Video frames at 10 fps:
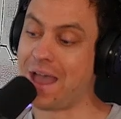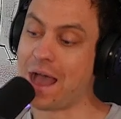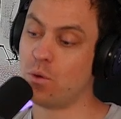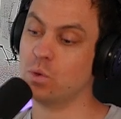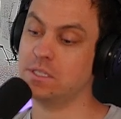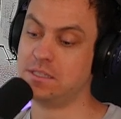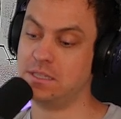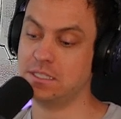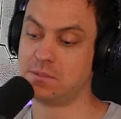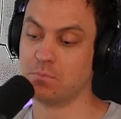that was
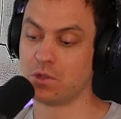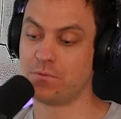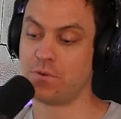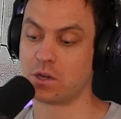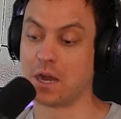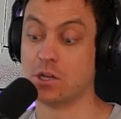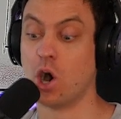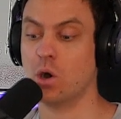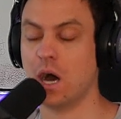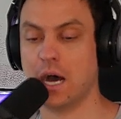this motherfucker. I,
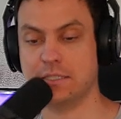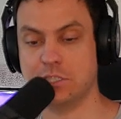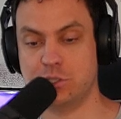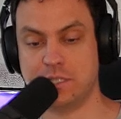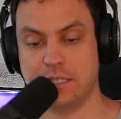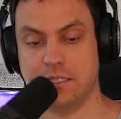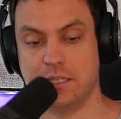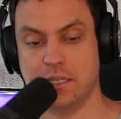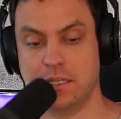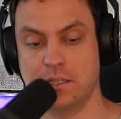oh, uh, did you
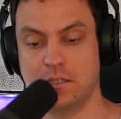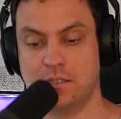see?